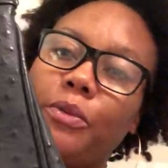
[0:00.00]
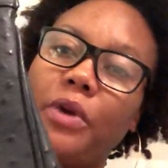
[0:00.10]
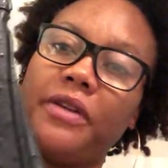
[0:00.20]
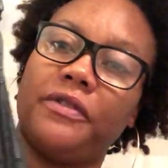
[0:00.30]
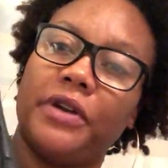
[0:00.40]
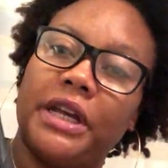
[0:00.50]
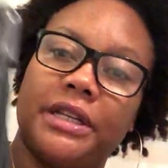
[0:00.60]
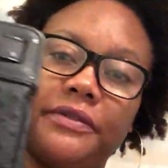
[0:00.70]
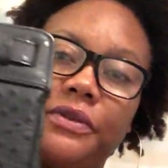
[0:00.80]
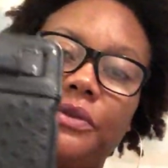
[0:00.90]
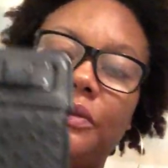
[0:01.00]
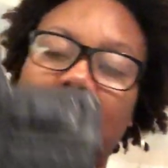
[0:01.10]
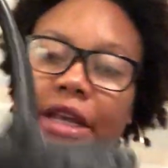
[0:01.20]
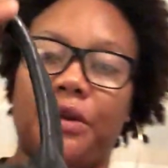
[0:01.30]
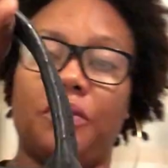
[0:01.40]
I'm going for interviews,
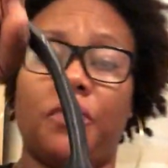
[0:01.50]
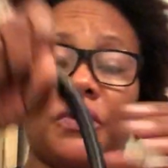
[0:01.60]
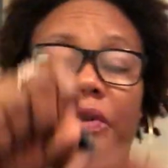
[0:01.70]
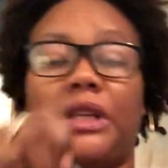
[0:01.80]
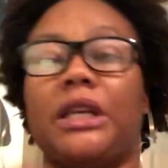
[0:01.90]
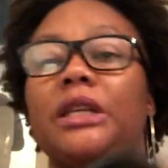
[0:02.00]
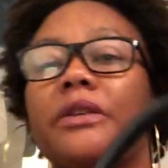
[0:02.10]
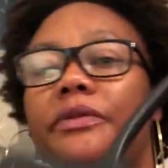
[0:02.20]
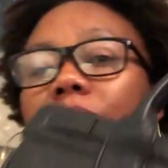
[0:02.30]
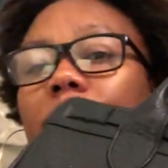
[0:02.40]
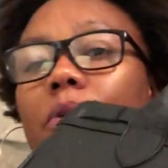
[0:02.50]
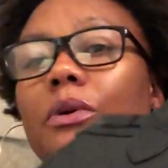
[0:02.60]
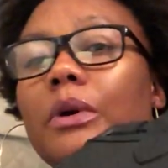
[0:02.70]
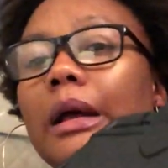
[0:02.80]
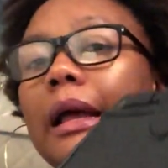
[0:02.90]
like university interviews
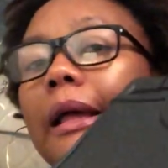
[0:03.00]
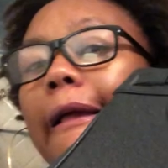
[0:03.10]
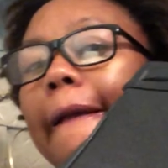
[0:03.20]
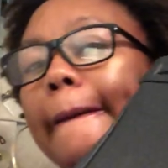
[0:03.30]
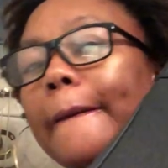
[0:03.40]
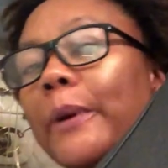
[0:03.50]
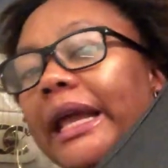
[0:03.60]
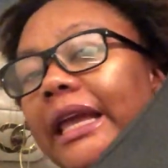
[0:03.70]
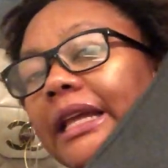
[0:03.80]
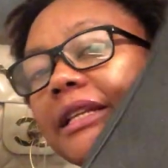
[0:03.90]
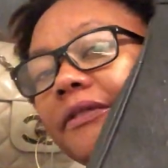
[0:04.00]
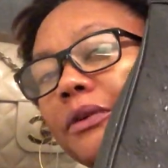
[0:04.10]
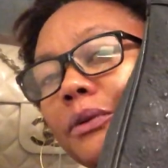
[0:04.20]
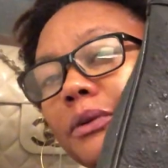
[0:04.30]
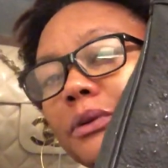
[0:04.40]
or work
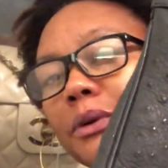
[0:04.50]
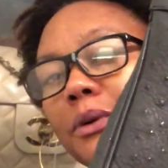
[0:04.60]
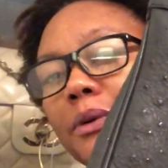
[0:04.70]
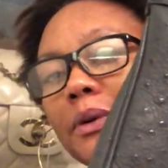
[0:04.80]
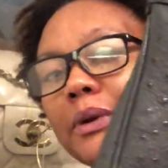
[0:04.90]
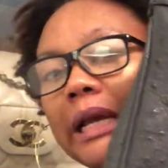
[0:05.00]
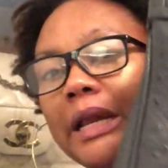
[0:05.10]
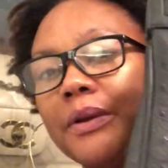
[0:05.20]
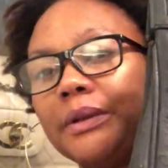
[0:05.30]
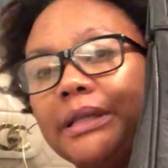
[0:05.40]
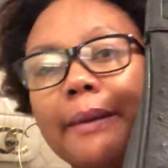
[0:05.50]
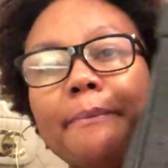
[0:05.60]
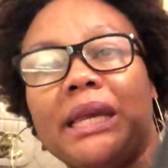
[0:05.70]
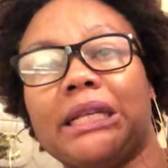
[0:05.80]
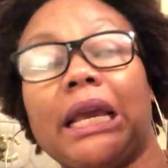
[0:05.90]
interviews, or you know,
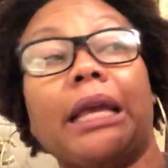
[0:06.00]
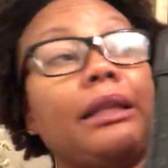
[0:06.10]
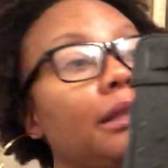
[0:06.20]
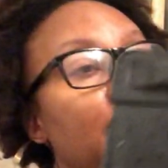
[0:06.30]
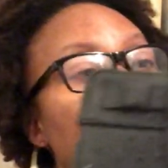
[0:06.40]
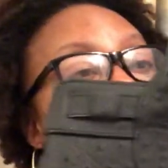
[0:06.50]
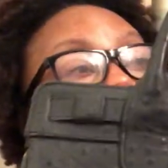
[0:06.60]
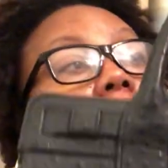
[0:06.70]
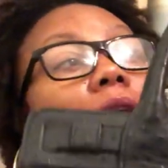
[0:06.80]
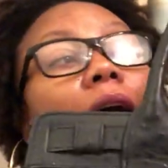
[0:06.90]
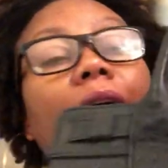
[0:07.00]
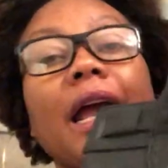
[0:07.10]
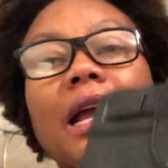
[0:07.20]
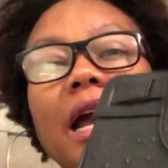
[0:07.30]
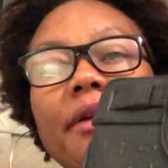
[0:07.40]
some meetings,
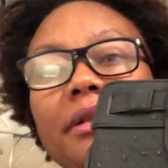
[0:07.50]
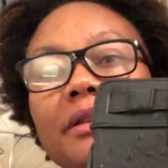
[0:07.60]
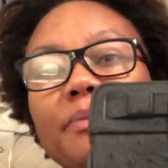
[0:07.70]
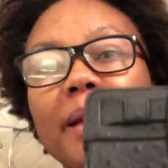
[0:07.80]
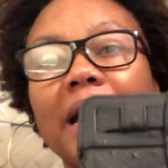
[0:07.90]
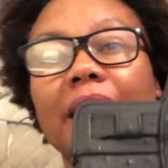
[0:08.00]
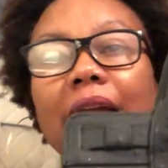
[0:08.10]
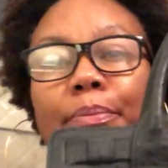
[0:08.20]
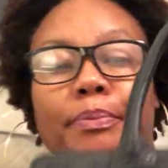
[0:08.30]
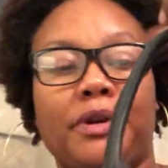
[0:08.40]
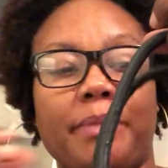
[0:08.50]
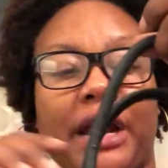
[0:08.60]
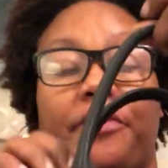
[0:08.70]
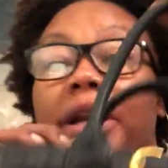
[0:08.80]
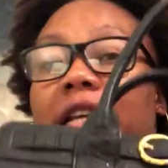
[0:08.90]
I carry this bag. I put
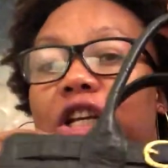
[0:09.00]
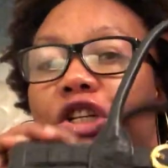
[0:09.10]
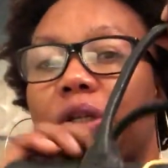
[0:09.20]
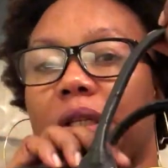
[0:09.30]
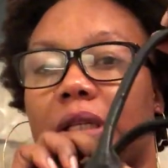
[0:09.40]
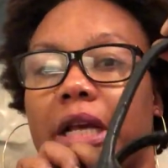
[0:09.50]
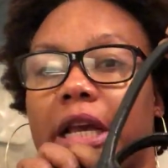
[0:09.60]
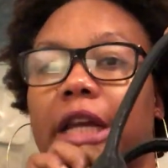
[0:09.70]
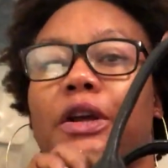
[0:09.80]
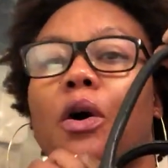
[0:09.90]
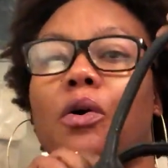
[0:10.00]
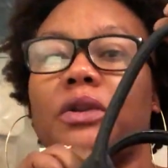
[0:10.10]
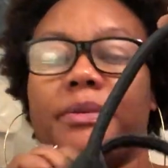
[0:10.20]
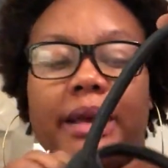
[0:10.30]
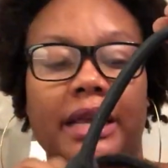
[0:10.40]
my credentials. It
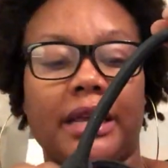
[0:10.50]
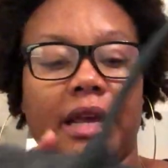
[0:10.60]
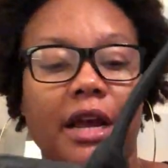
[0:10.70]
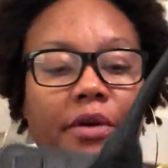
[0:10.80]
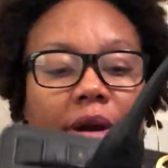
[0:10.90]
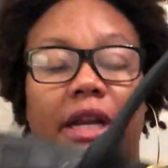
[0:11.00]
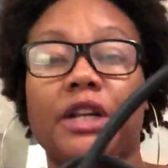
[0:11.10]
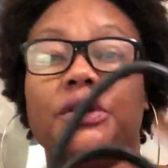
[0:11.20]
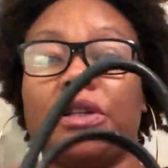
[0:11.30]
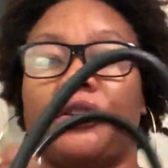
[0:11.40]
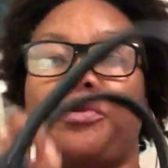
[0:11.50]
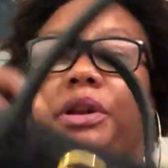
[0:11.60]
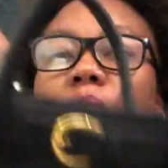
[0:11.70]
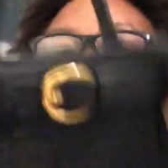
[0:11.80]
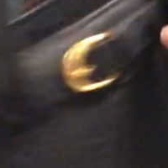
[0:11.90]
holds my credentials
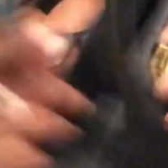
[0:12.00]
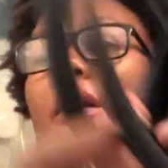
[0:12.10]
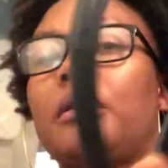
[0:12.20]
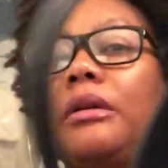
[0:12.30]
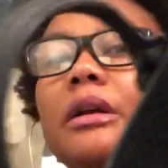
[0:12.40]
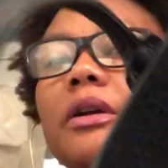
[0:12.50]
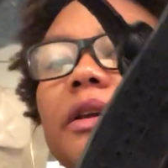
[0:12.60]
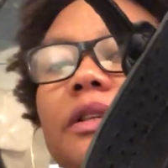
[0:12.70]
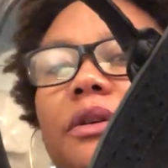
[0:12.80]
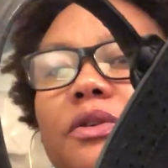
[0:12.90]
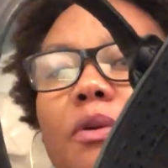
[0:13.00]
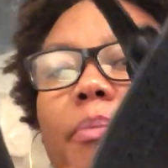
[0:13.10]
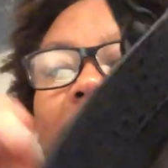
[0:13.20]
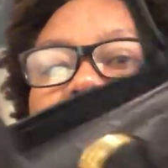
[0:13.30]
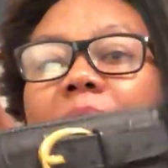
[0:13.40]
really well. It's got
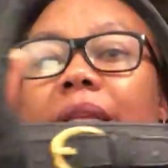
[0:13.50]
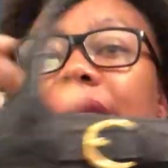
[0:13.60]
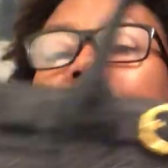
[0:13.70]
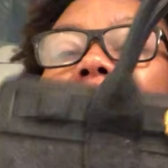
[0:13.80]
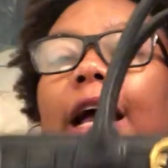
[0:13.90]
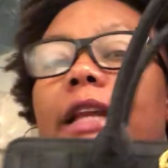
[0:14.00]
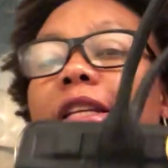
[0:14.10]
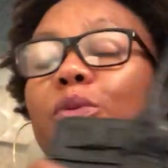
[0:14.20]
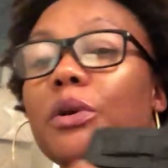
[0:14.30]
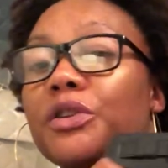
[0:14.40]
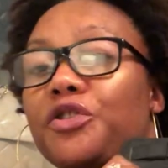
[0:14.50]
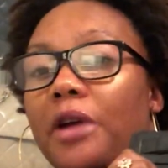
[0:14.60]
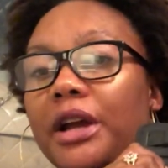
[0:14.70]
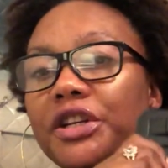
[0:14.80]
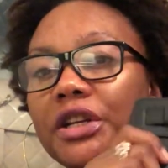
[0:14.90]
compartments and it's well
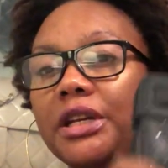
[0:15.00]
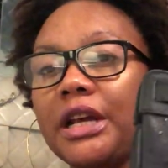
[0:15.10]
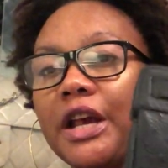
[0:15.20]
structured.